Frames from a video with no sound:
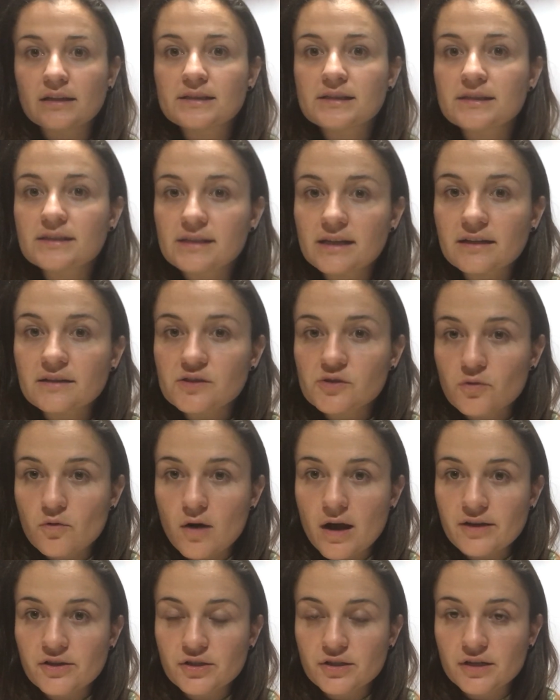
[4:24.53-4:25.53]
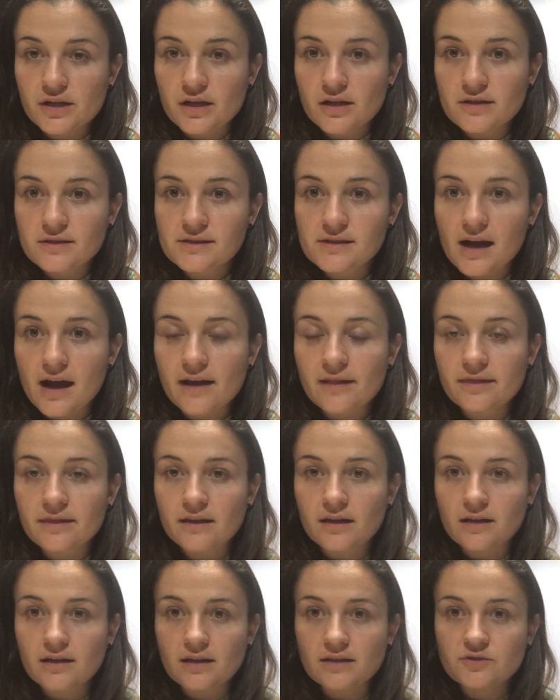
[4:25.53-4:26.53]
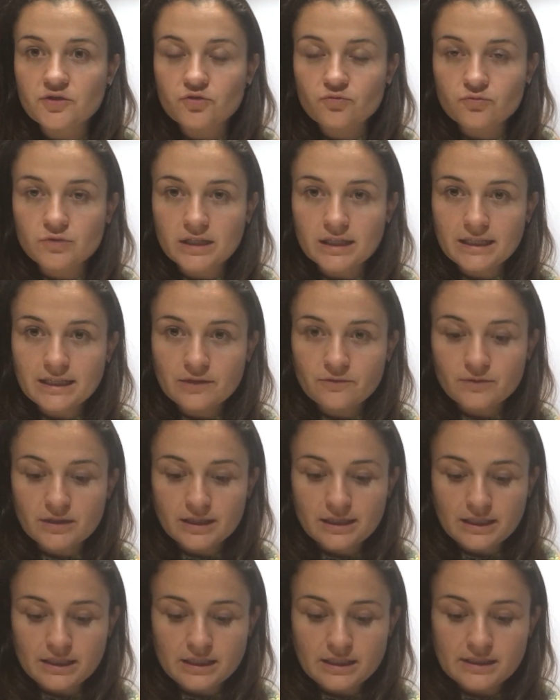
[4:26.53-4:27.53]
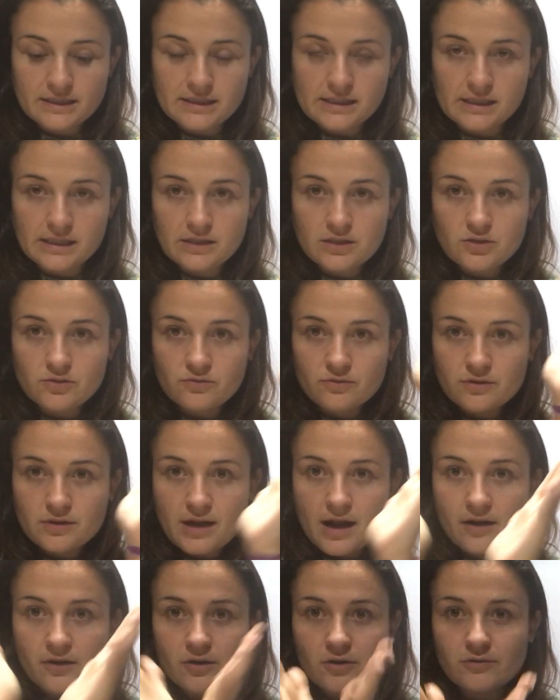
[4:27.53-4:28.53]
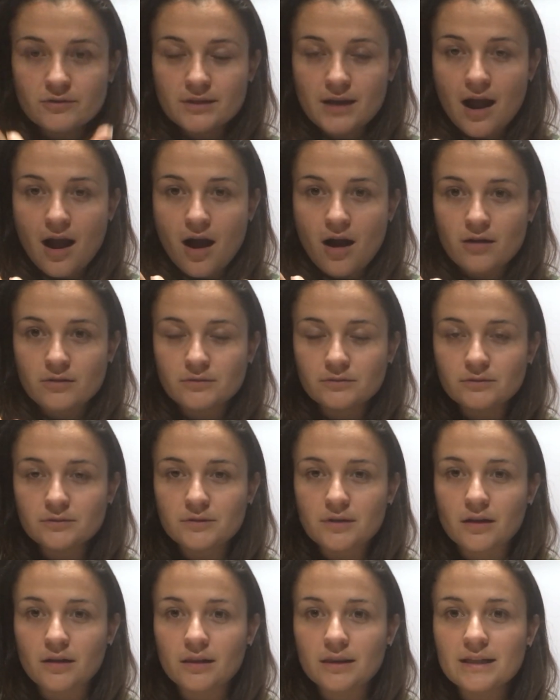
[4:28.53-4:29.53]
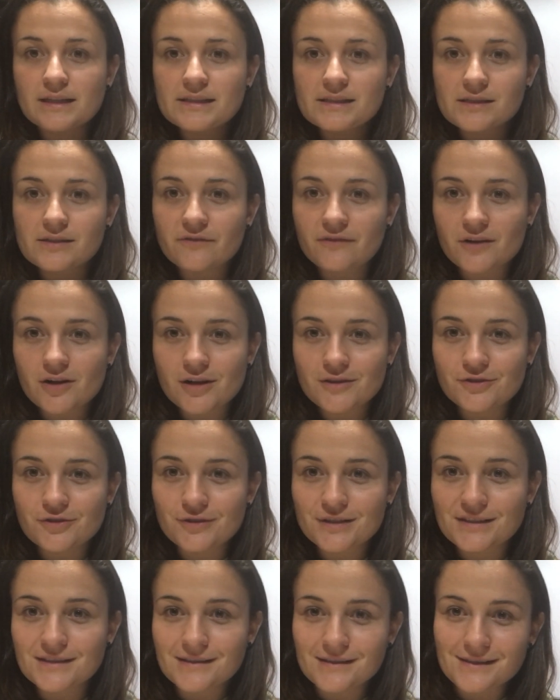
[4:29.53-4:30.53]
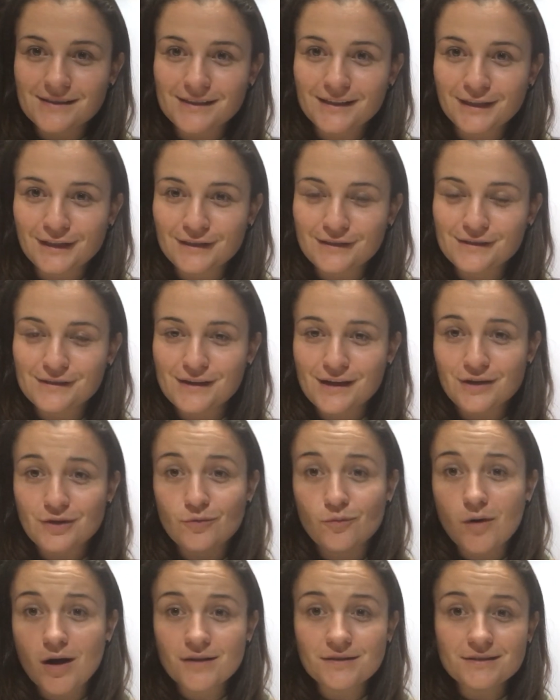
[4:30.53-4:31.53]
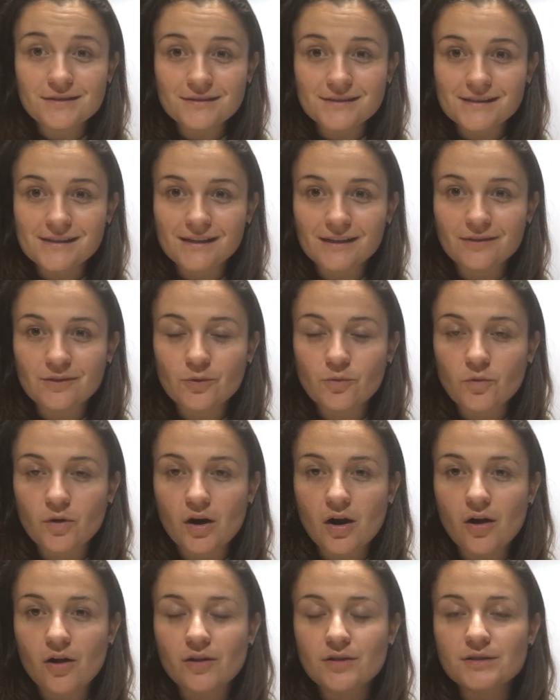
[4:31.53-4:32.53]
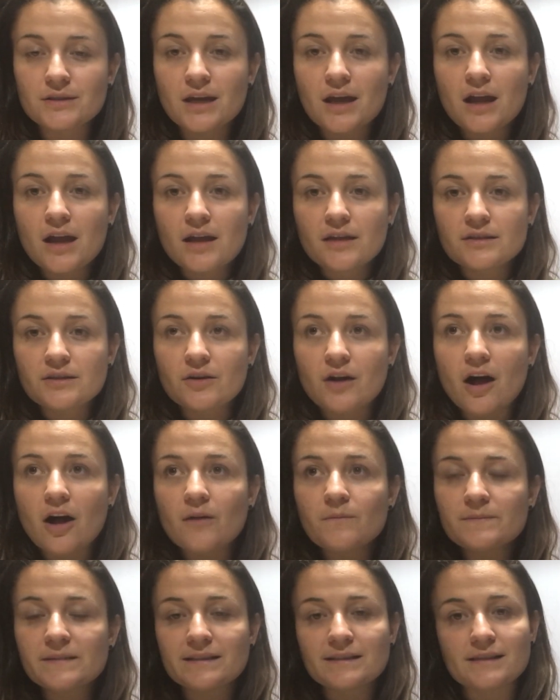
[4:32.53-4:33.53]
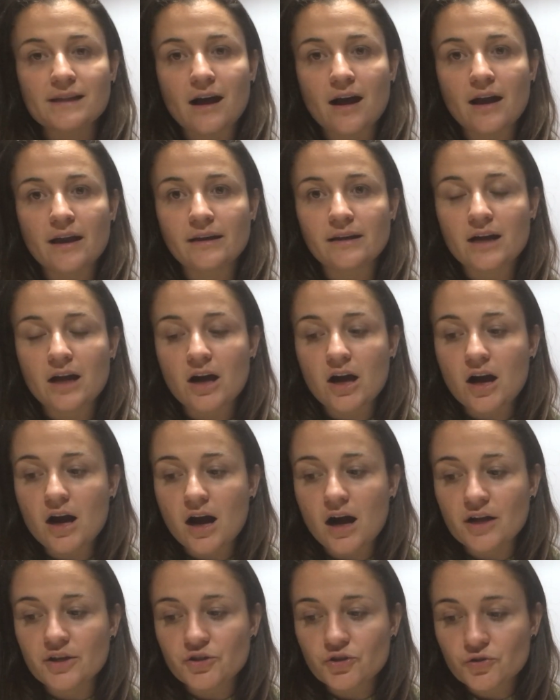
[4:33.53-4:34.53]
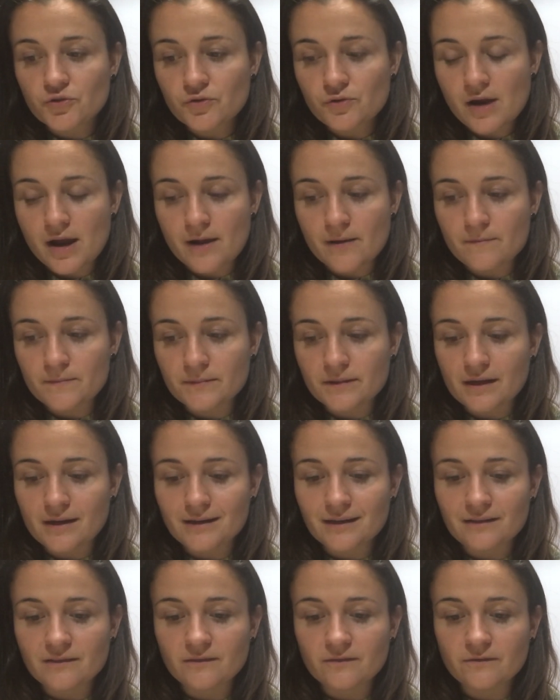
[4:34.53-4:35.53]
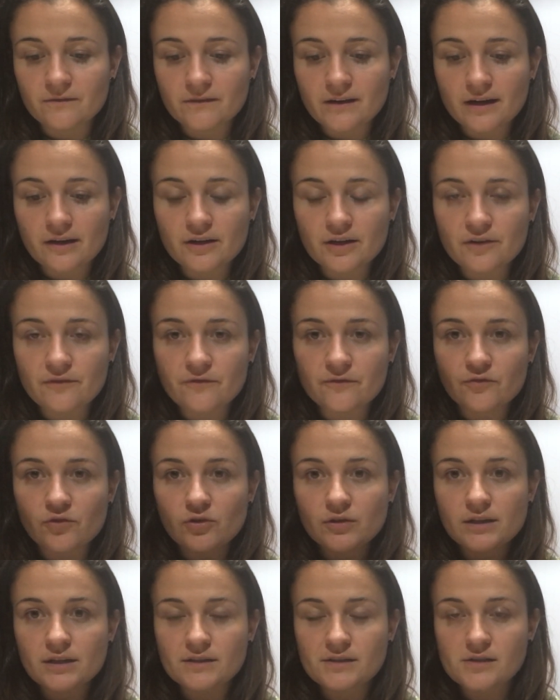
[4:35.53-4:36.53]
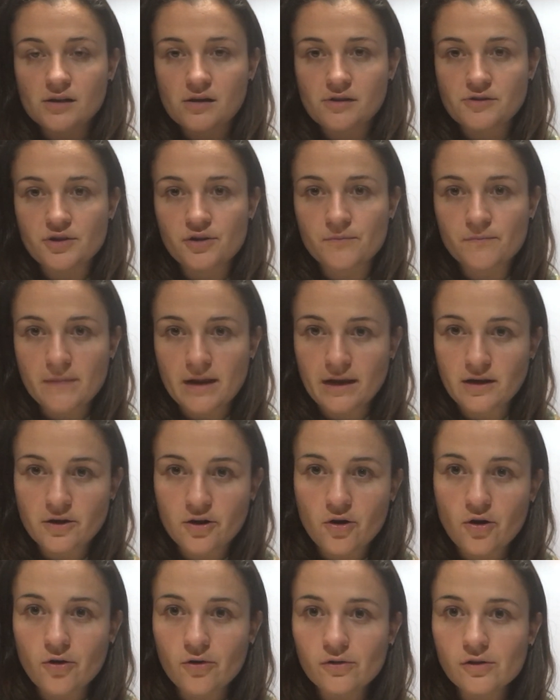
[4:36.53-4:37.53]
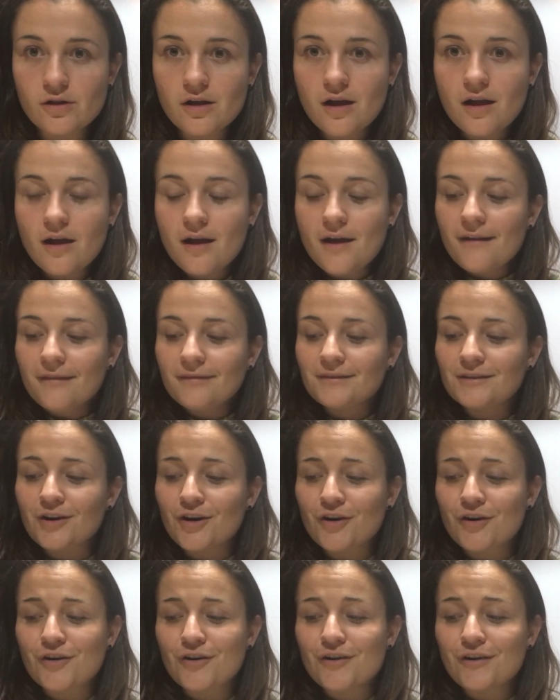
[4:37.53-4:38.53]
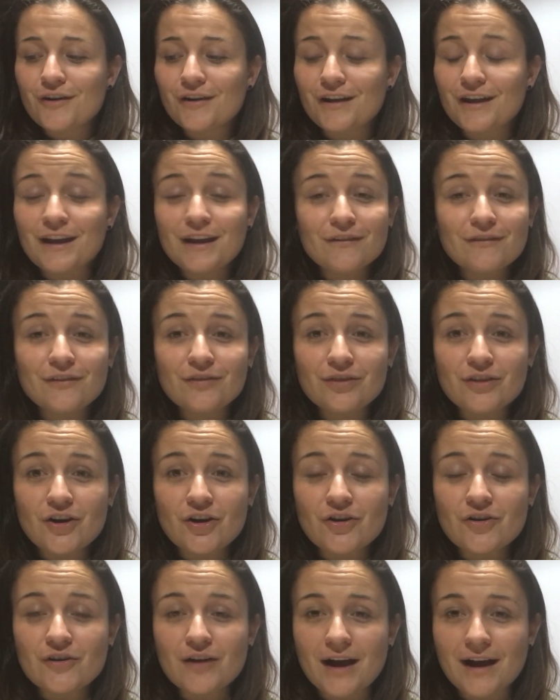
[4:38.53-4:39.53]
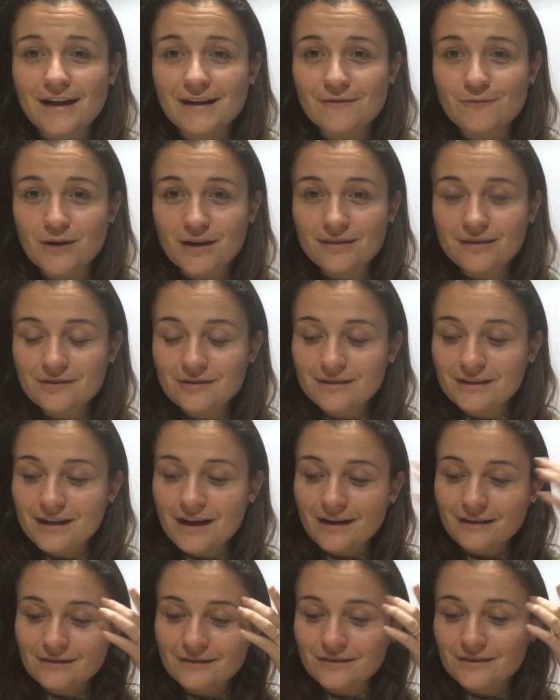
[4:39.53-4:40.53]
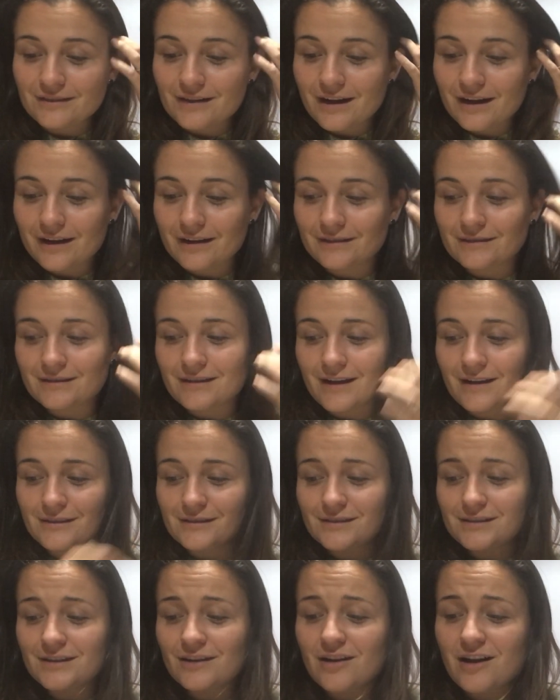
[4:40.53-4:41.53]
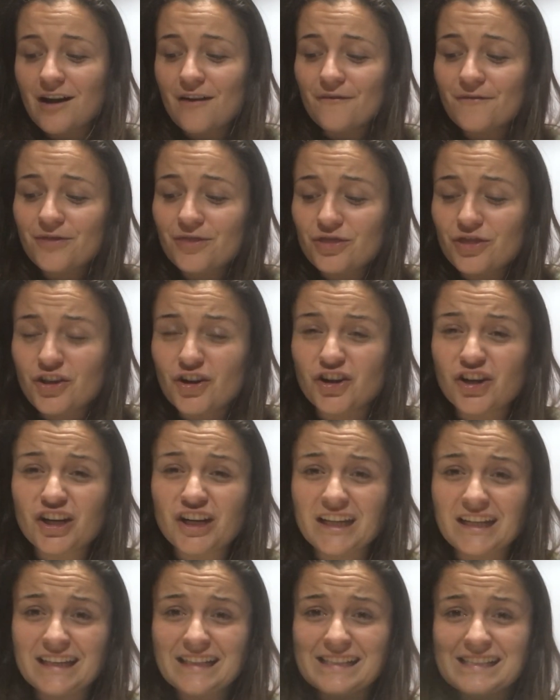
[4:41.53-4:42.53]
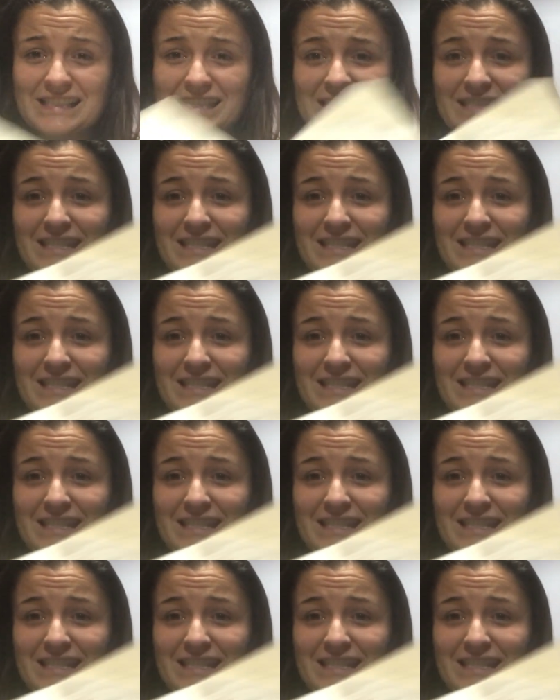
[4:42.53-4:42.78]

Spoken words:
6 questions, I think it's really easy to narrow down the list of countries and cities that you want to see in the world to help design a trip that is very focused on your main goal. So even though I went through the exercise, I still have 30